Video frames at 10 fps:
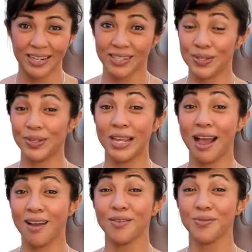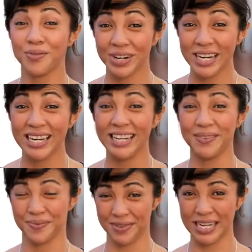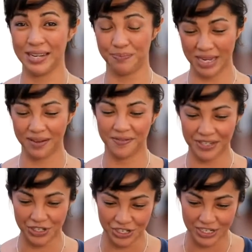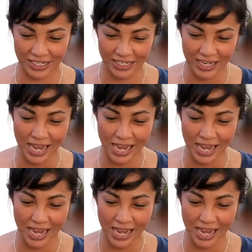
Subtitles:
So they are really, really big fishes.